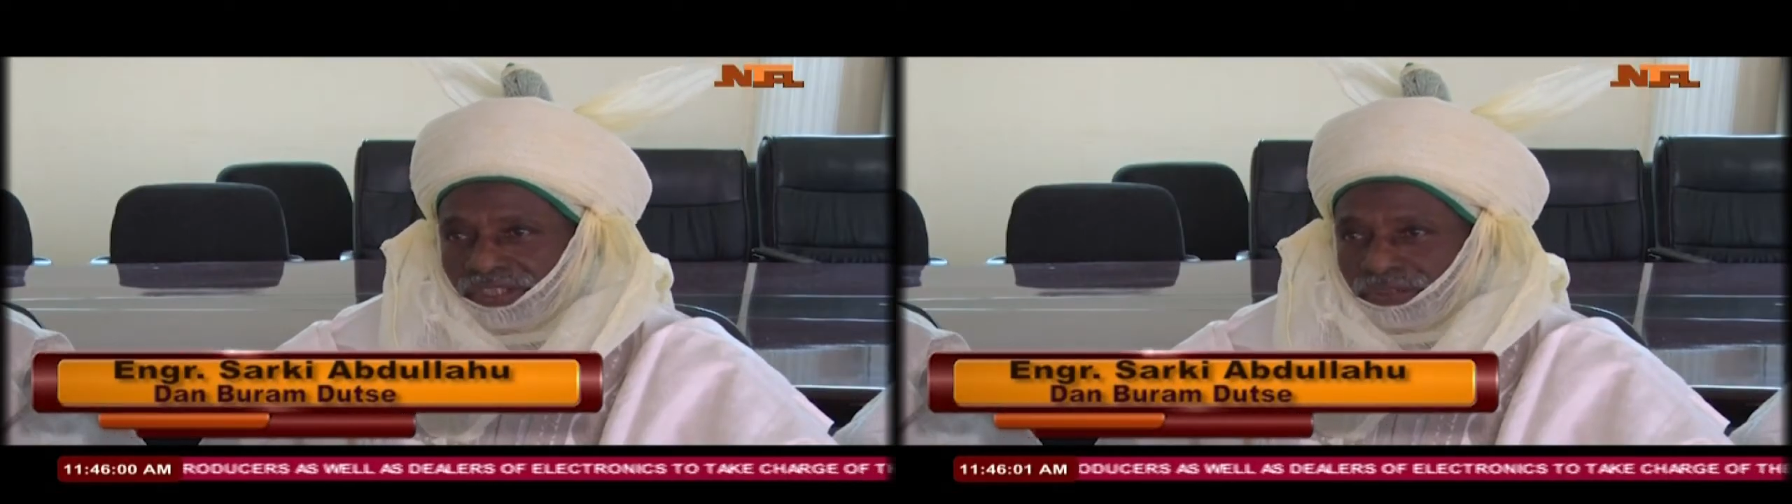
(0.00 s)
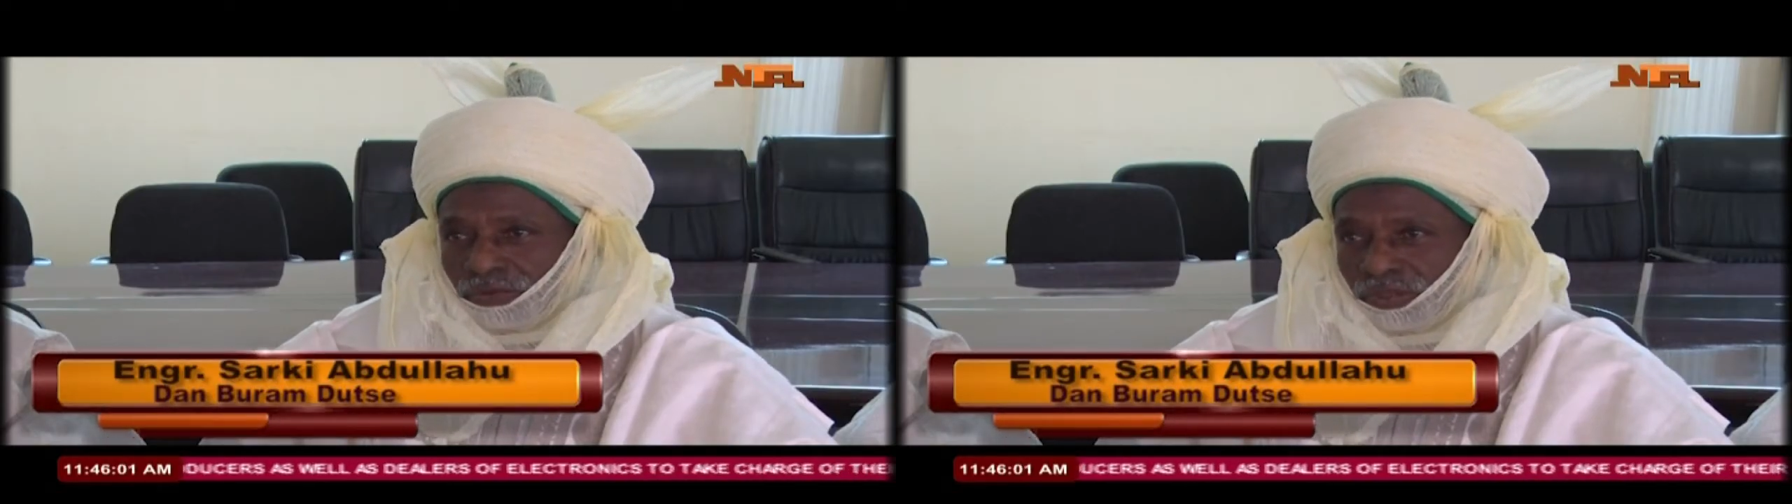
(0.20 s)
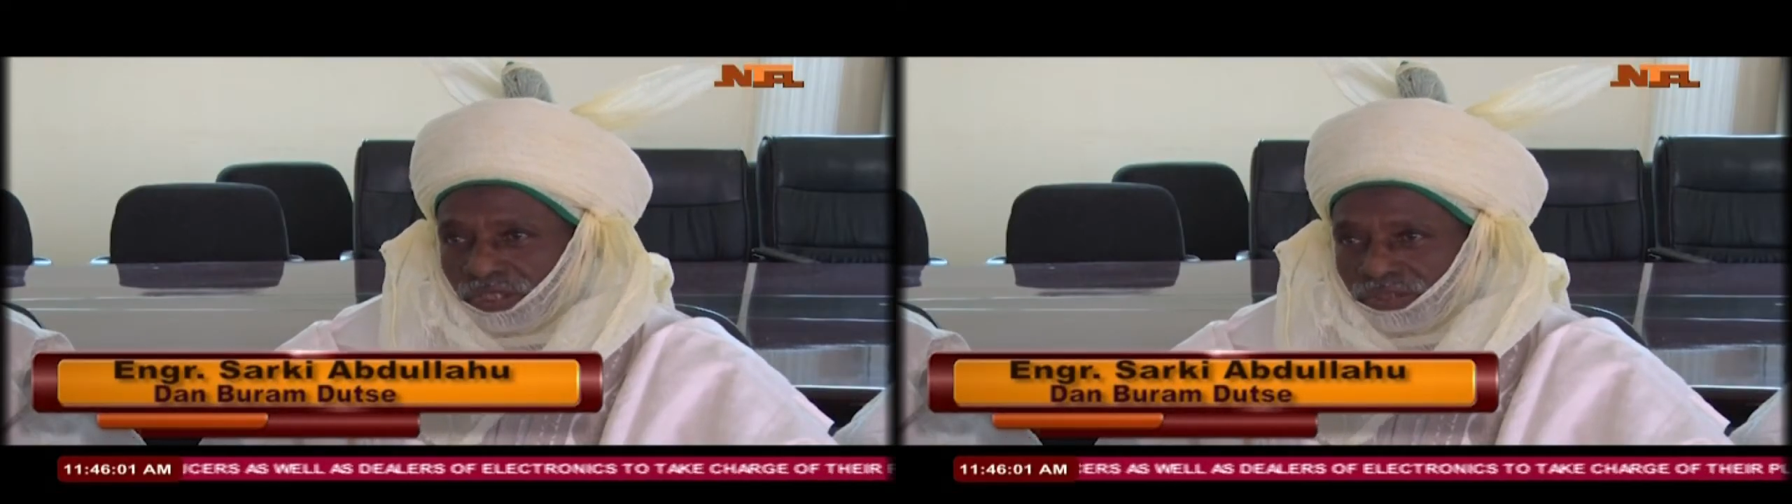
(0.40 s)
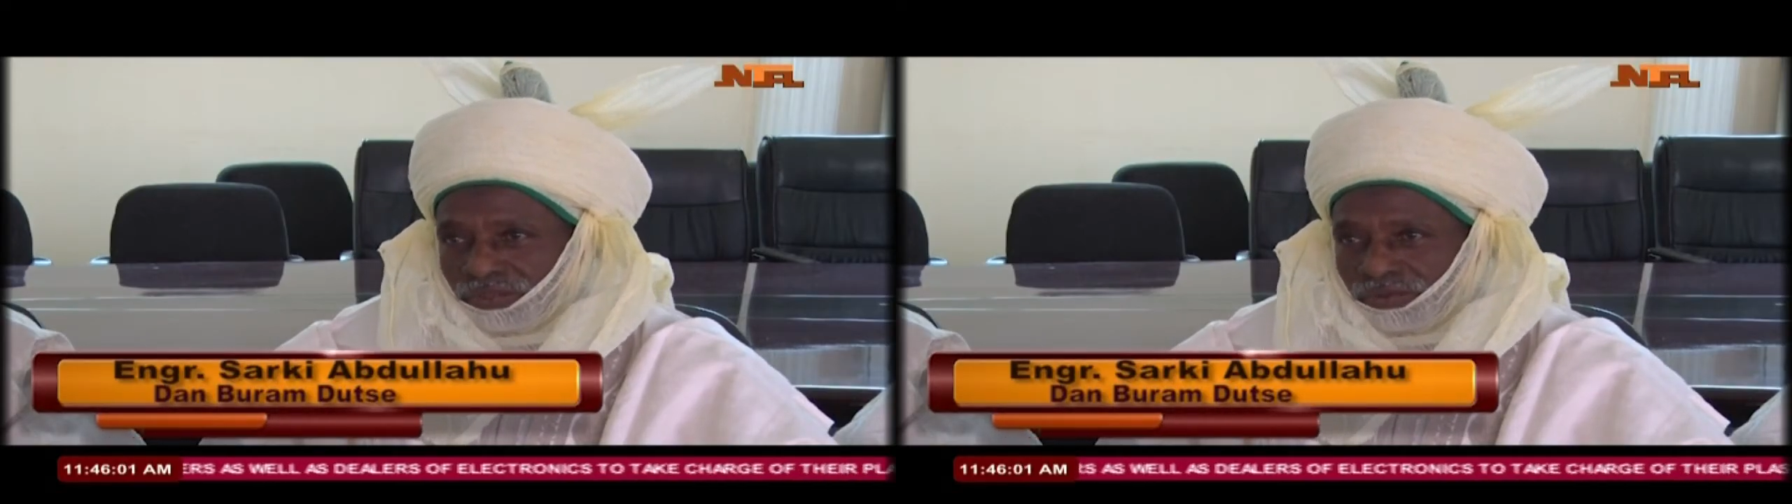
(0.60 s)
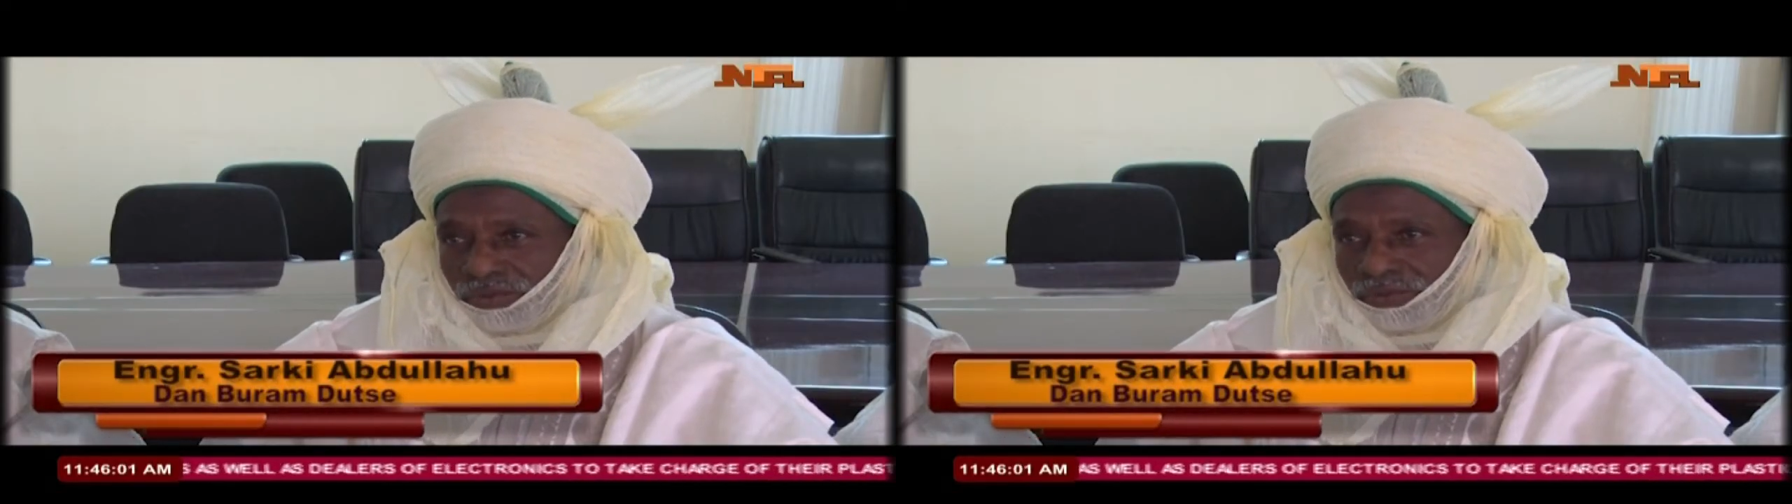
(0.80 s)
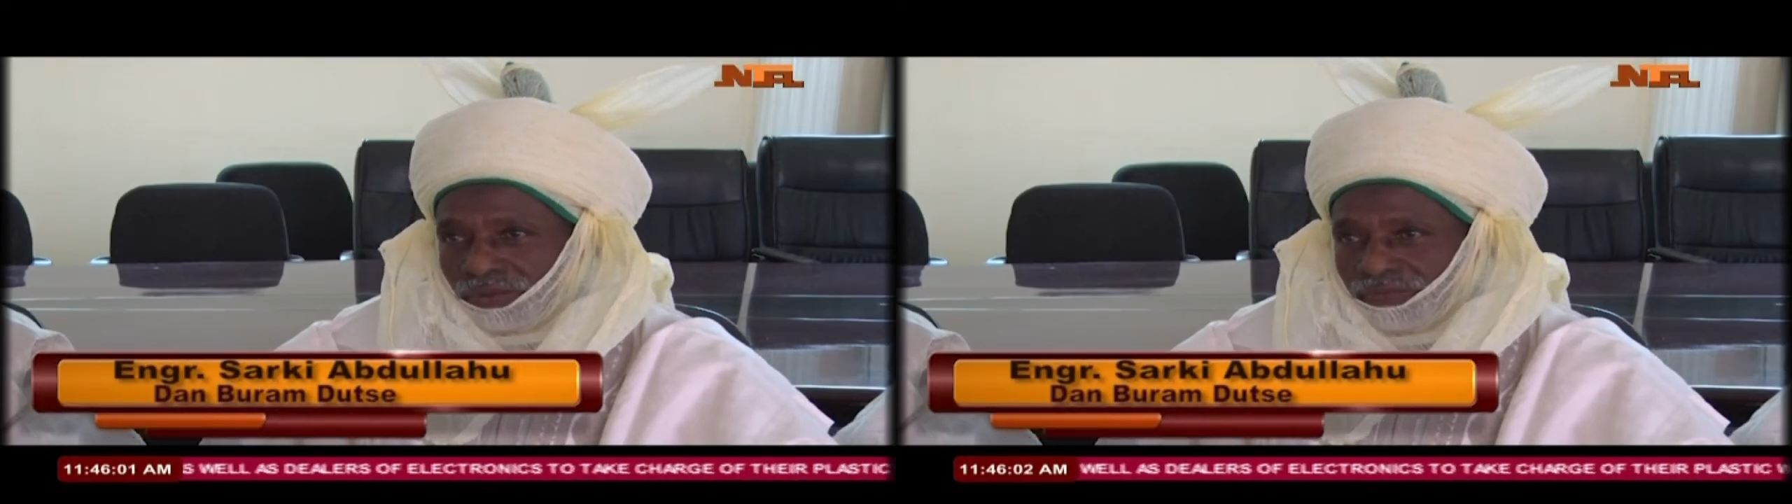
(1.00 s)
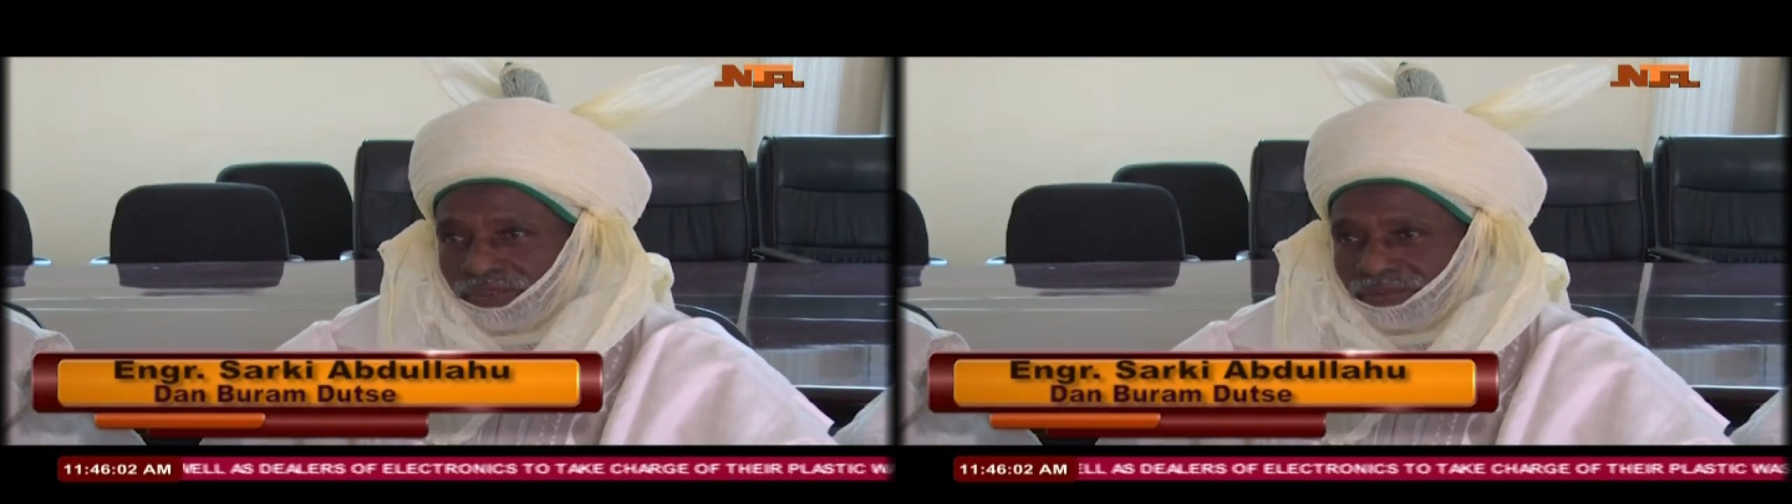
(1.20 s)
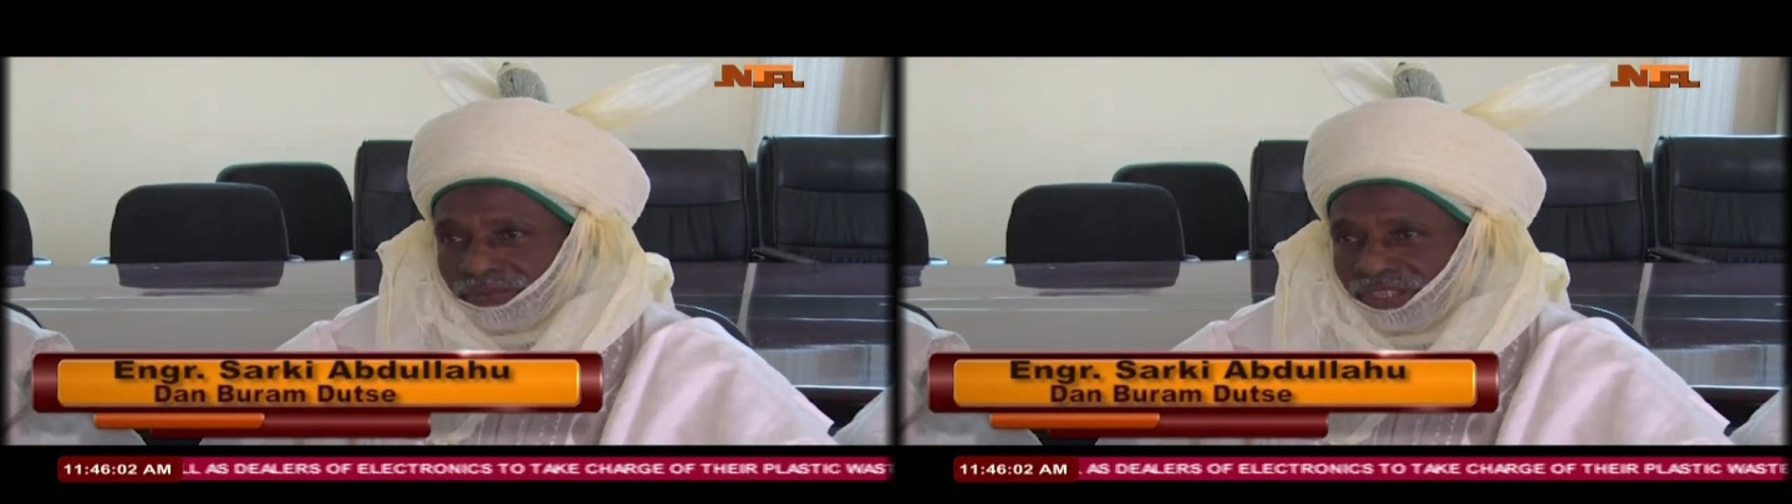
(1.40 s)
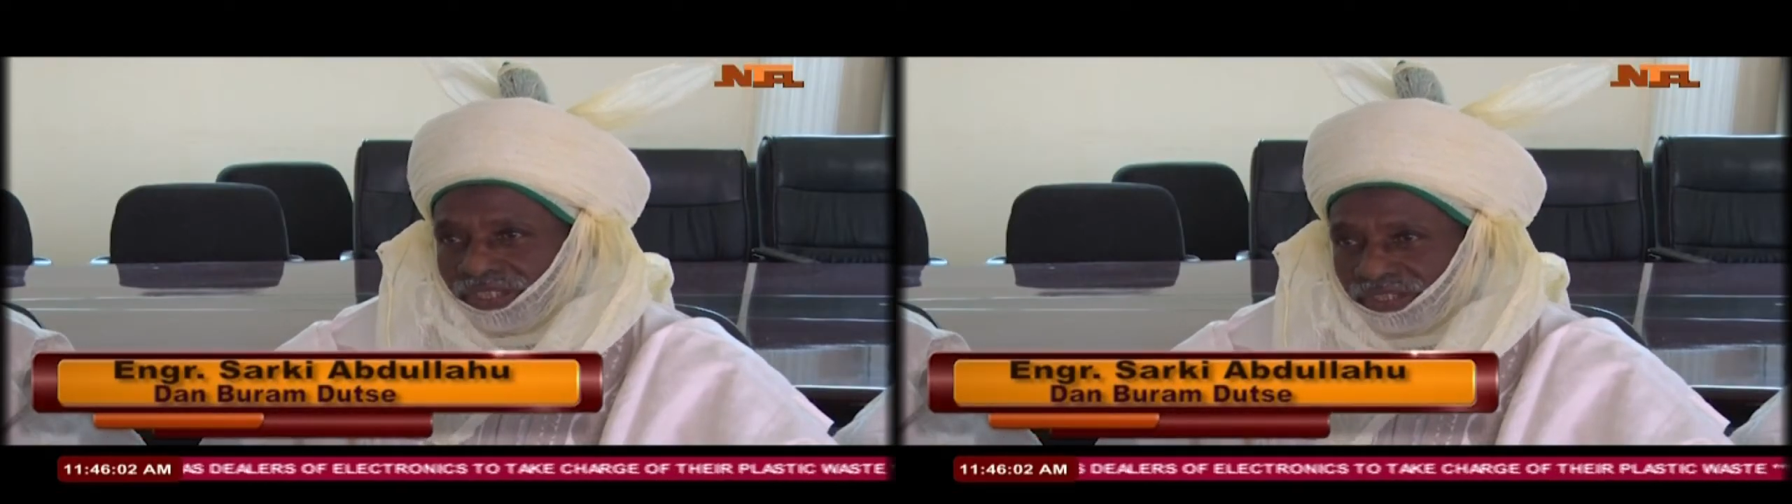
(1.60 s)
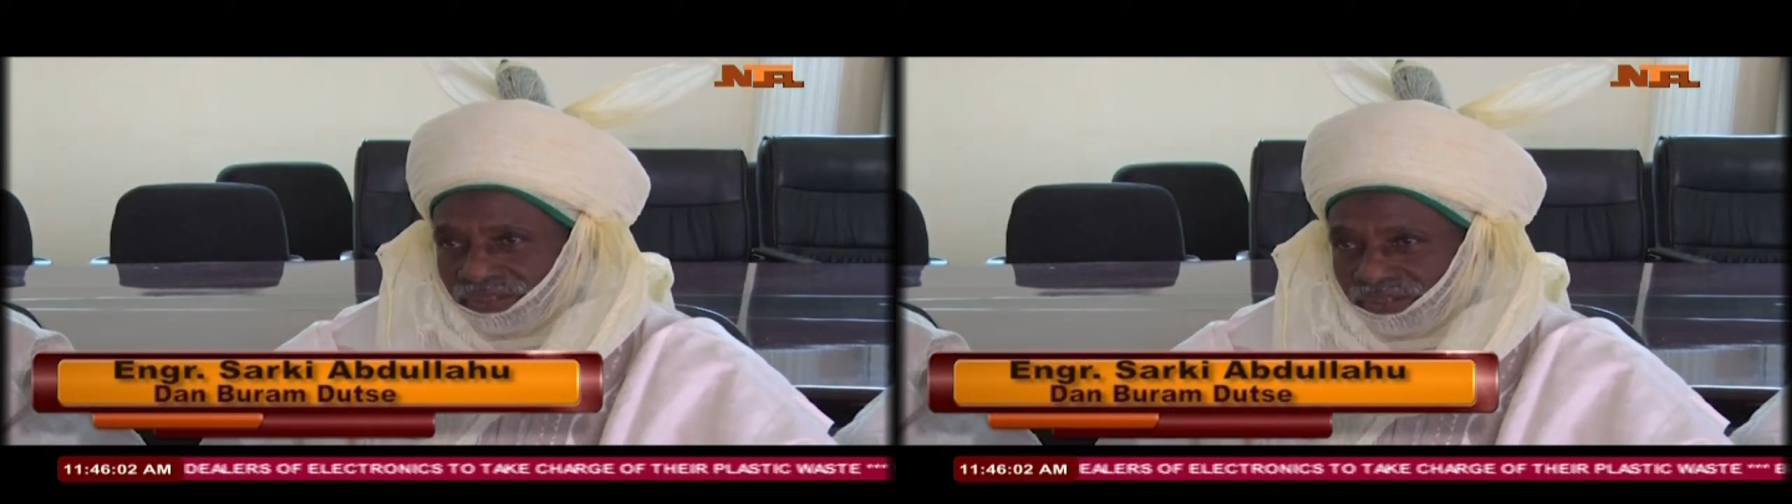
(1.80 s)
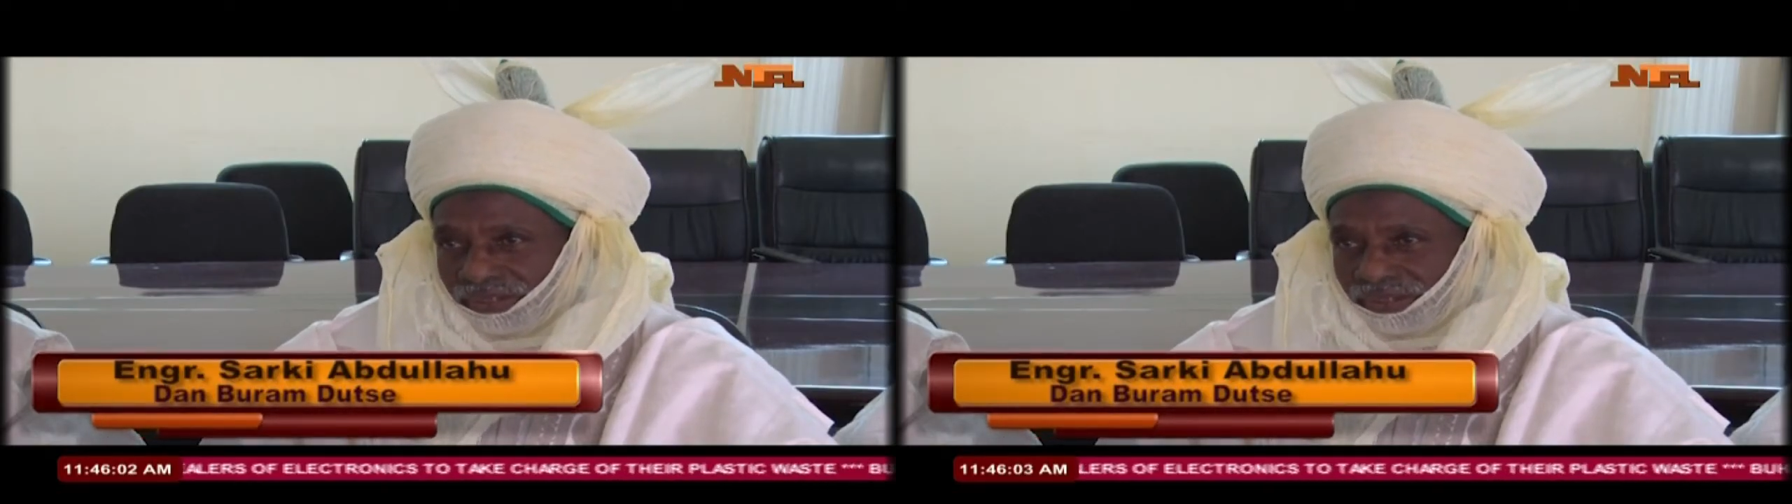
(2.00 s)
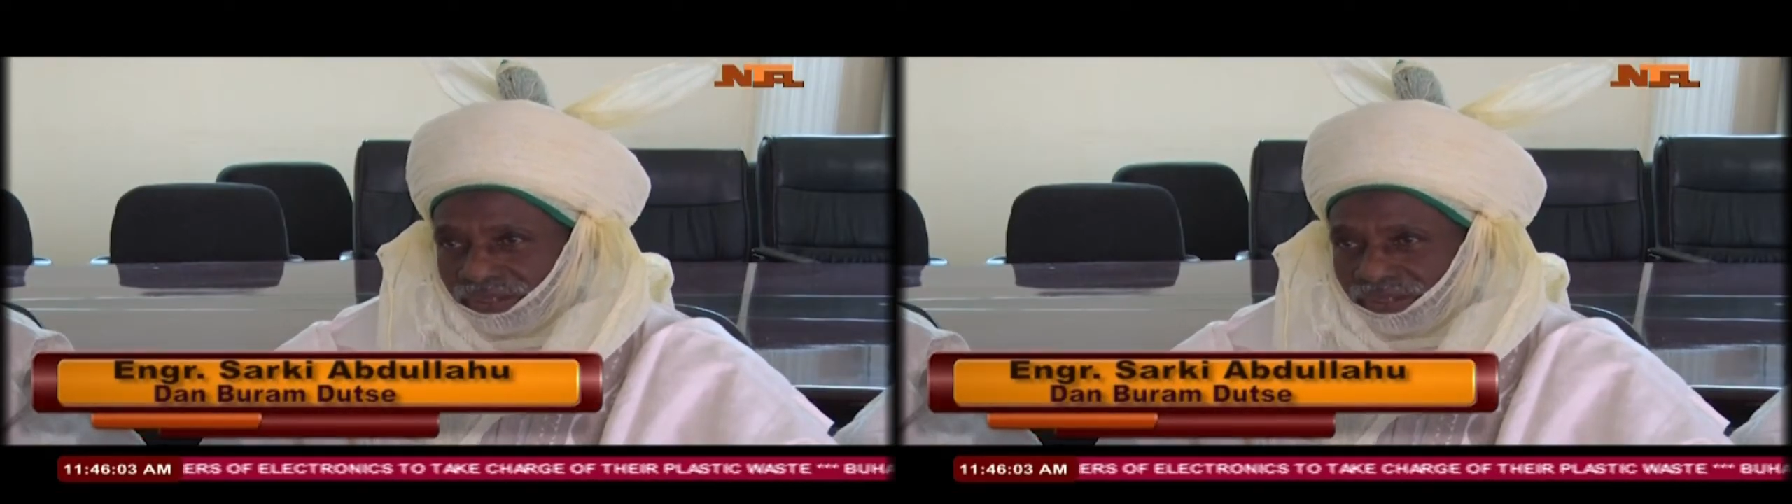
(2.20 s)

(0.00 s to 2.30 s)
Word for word: introduction of this mediation,